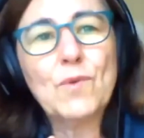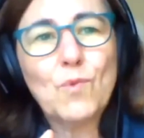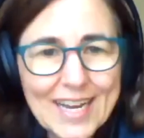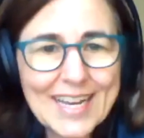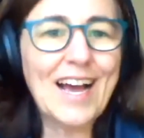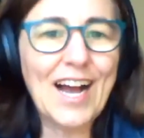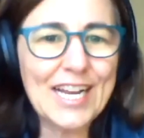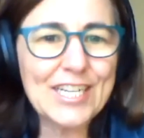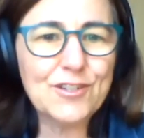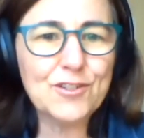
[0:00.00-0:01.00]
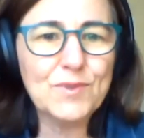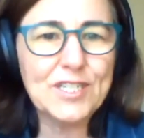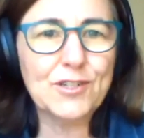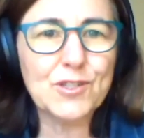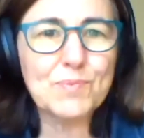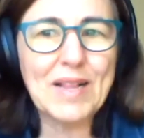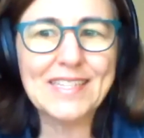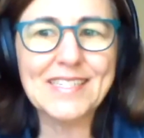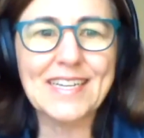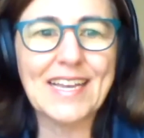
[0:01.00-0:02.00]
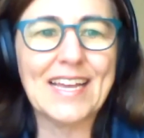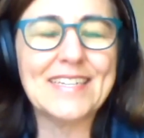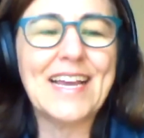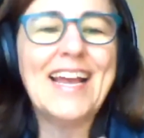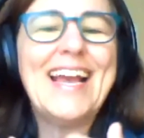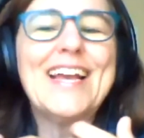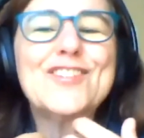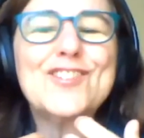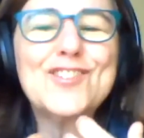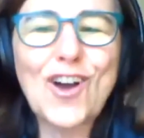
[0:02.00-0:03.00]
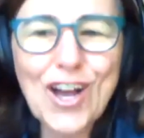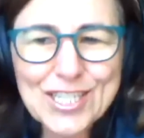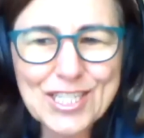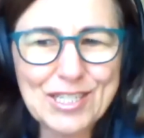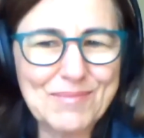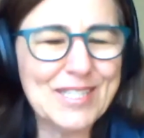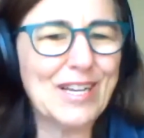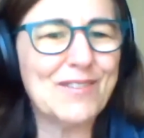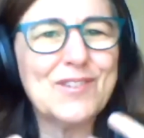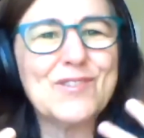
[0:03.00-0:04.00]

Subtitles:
what can I do to reduce plastic, and exhaust themselves.